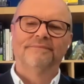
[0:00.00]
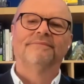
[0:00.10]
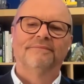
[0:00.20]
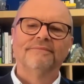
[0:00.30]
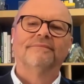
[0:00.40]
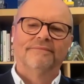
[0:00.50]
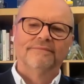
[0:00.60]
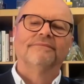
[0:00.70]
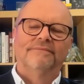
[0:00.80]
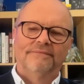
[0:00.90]

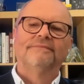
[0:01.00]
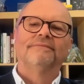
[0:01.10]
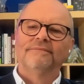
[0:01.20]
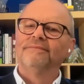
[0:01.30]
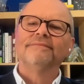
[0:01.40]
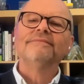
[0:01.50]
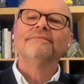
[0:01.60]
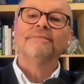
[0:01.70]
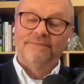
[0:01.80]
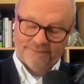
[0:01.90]

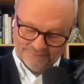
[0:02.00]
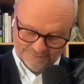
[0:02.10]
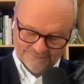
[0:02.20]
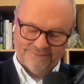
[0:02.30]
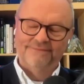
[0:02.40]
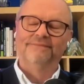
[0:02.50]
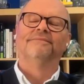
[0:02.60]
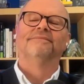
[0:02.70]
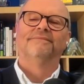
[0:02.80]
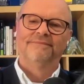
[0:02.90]

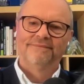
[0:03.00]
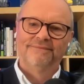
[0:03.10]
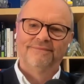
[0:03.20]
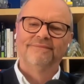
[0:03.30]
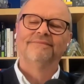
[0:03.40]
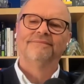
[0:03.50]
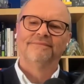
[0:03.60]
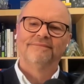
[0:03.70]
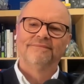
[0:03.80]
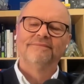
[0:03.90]

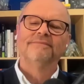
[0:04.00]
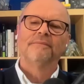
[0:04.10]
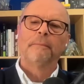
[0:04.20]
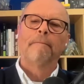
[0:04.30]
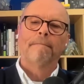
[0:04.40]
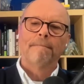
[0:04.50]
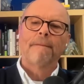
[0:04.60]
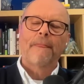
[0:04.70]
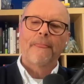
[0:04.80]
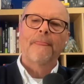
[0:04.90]

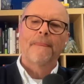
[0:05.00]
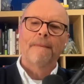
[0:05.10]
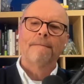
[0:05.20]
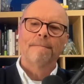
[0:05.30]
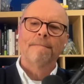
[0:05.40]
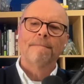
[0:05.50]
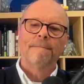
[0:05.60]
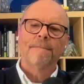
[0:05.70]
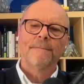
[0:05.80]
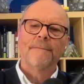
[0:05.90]

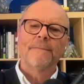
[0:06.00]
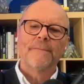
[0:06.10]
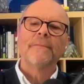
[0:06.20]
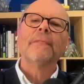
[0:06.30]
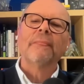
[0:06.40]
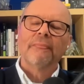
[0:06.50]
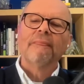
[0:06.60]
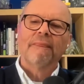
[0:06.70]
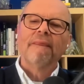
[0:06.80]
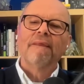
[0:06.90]

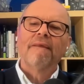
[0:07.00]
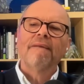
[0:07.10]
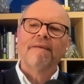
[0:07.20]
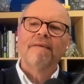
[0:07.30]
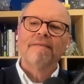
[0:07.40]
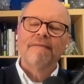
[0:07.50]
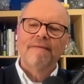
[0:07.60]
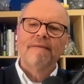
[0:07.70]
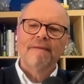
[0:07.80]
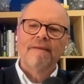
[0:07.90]
(silent)